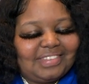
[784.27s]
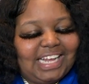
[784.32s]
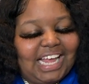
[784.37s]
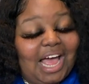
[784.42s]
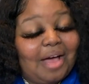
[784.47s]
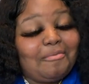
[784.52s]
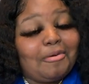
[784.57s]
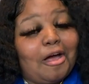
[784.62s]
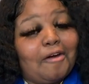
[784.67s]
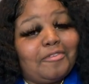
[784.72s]

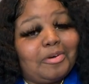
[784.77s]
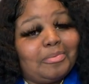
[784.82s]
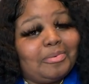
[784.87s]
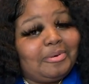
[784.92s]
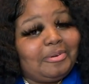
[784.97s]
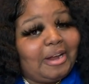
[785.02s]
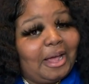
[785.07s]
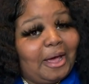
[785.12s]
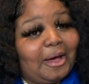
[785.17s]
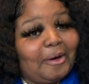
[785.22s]
I'm comfortable
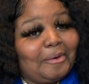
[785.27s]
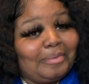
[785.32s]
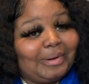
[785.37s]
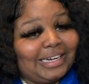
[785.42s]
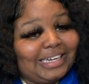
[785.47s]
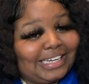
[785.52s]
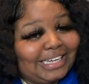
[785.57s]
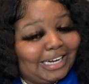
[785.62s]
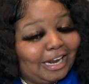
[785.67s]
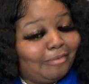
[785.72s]
now, but
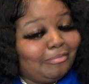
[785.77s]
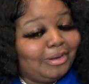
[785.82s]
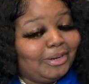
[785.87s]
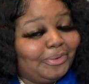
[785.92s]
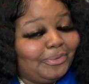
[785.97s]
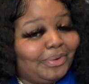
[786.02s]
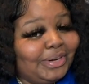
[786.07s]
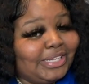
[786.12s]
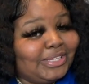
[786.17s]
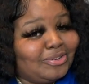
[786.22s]
again, I've been
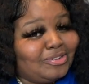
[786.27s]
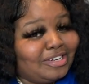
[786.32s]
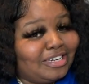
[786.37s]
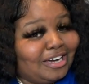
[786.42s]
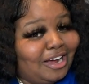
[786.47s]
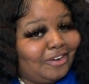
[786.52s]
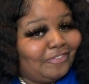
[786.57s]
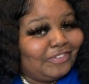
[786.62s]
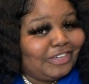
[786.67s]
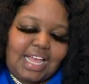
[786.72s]
doing this on and
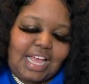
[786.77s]
off.